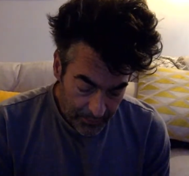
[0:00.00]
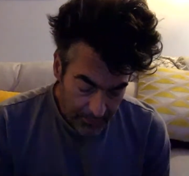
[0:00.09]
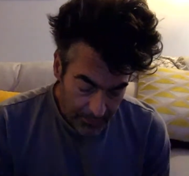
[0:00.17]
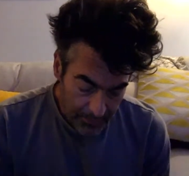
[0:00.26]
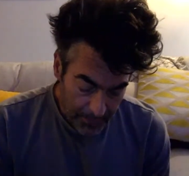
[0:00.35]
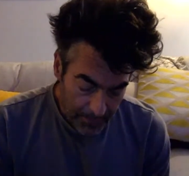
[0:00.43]

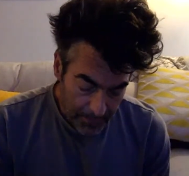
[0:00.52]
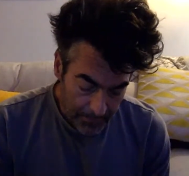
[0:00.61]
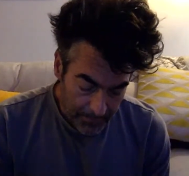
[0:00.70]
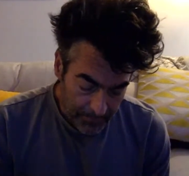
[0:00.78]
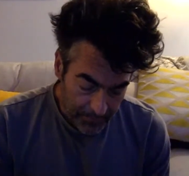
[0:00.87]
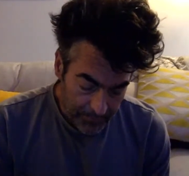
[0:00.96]

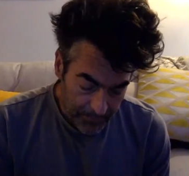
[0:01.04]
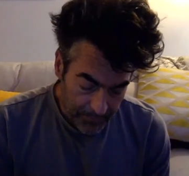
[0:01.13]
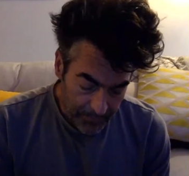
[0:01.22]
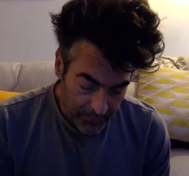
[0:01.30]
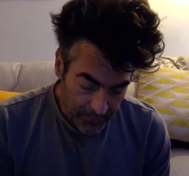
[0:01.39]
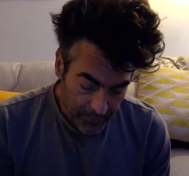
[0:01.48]

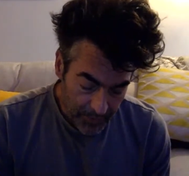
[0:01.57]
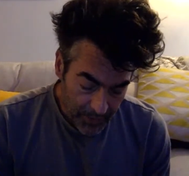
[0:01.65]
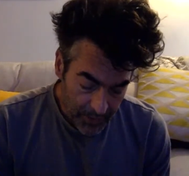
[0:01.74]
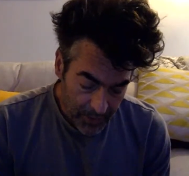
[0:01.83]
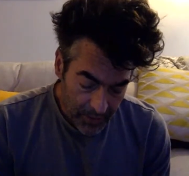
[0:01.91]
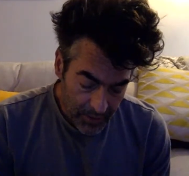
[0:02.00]

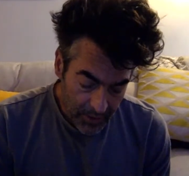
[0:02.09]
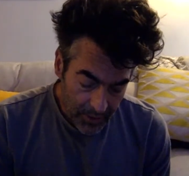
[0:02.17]
Nothing is said.